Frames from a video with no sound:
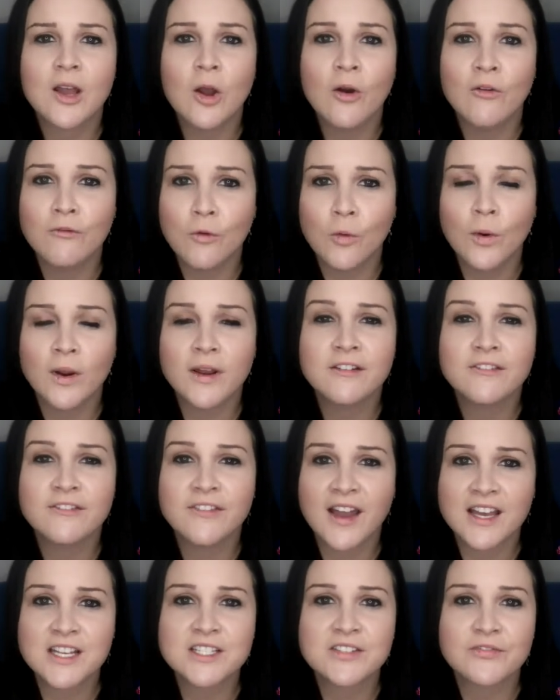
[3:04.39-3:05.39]
Avoid
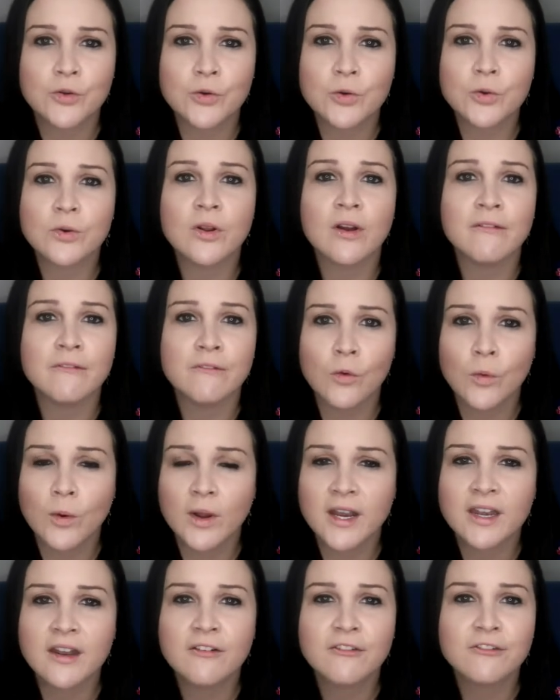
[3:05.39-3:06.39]
fast food,
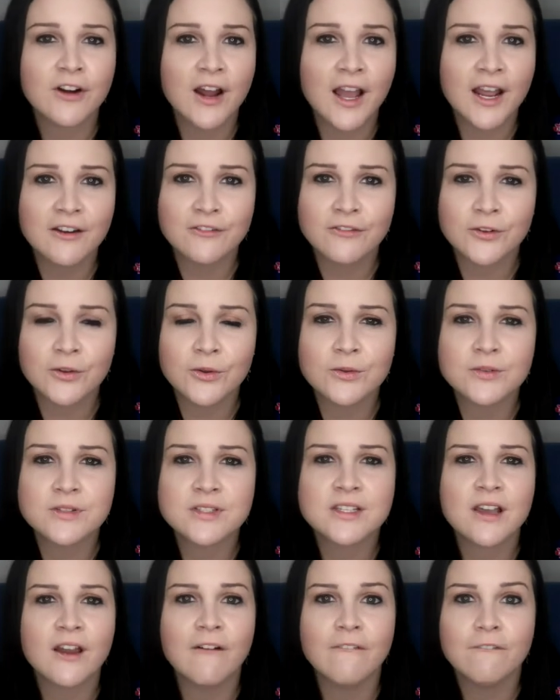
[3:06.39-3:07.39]
avoid fried
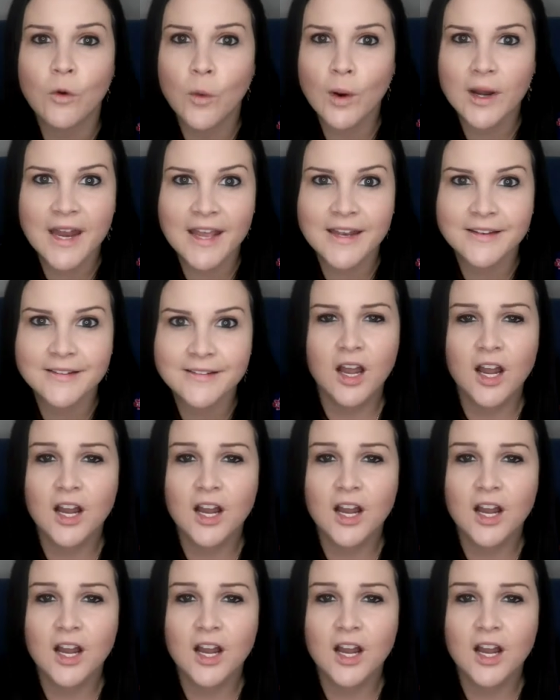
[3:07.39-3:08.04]
foods, avoid it.